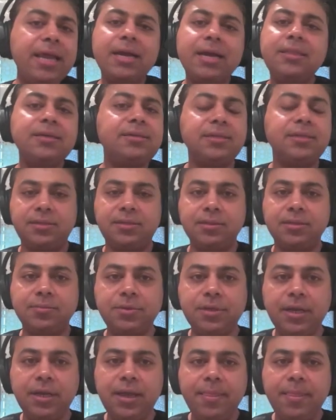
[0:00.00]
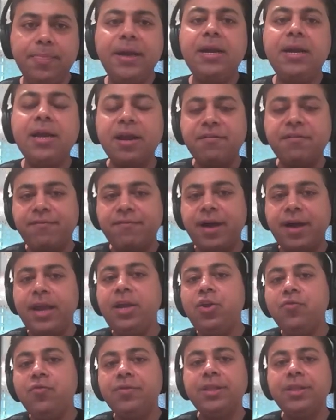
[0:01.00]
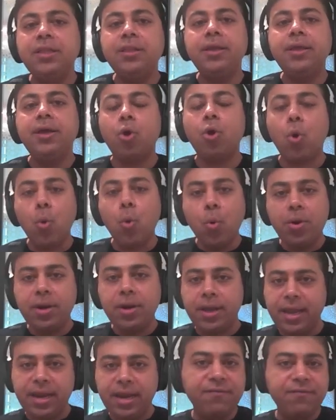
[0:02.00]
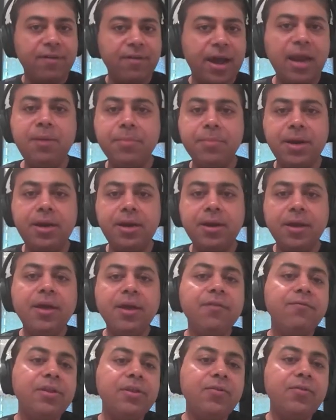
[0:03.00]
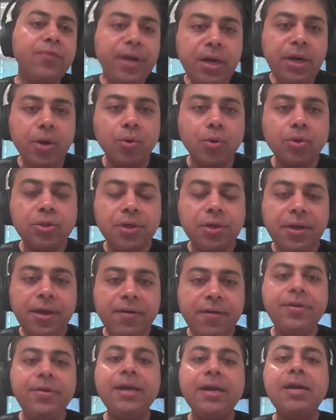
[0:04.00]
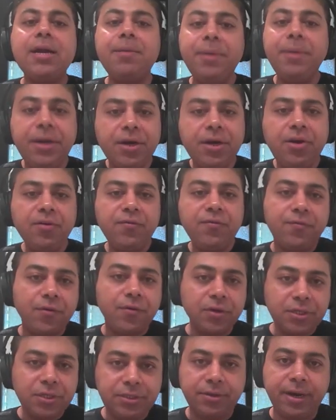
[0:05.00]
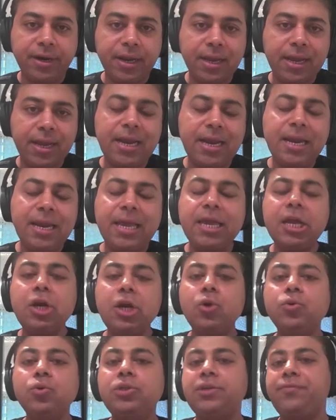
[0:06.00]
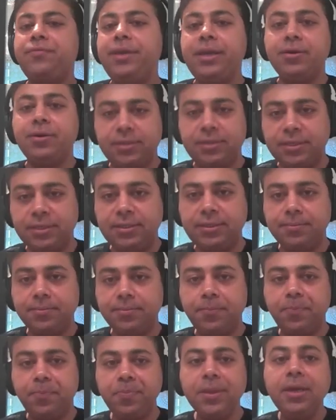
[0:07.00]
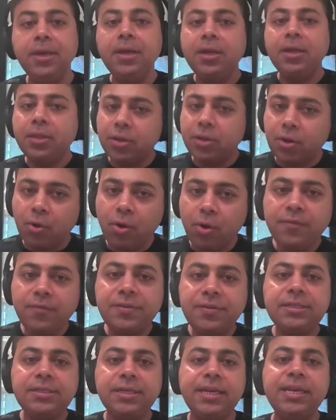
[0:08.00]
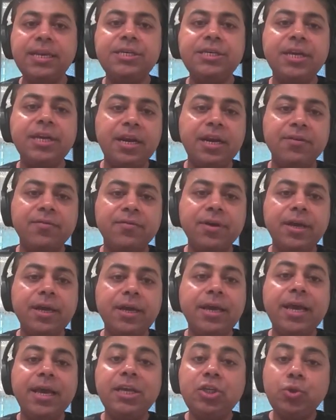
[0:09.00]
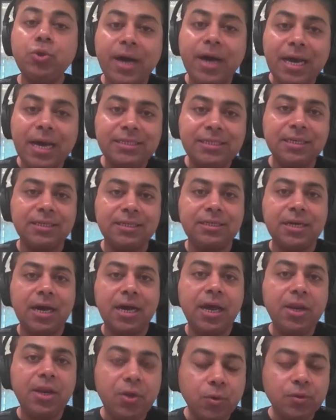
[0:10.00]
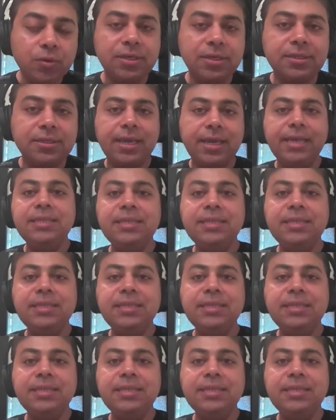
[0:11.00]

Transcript: other systems that confine you within their own environment, with Windows, we are committed to fostering an inclusive ecosystem. The goal of this initiative is to assist our users in